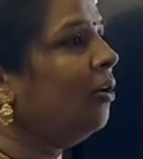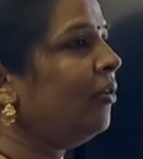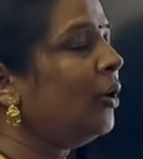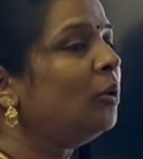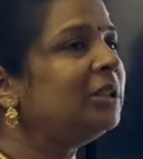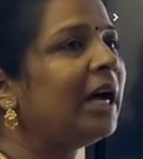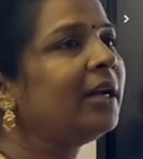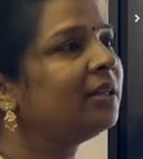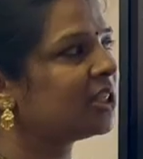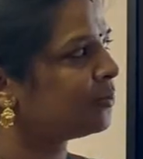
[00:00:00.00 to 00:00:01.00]
We know
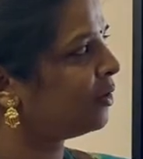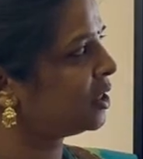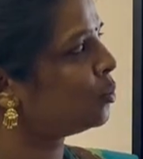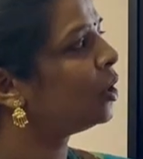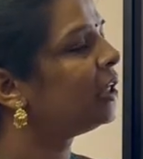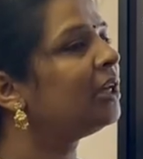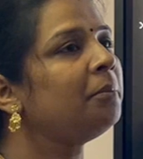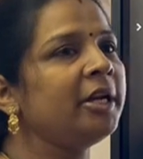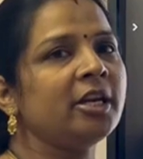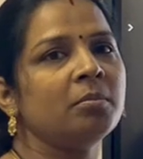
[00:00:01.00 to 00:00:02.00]
that the freshwater
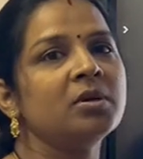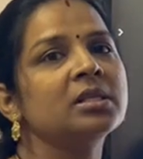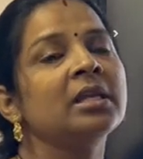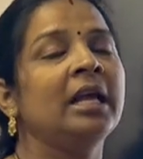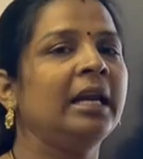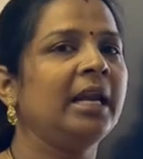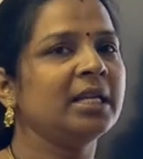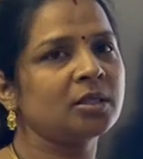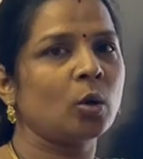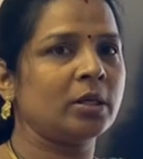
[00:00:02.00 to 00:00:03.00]
medium is
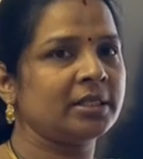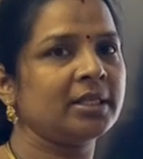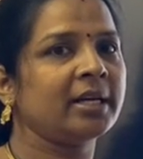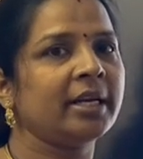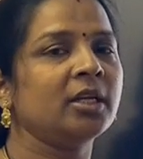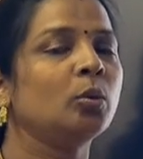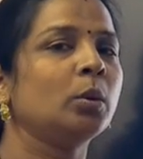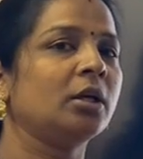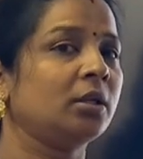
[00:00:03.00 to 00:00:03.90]
less concentrated,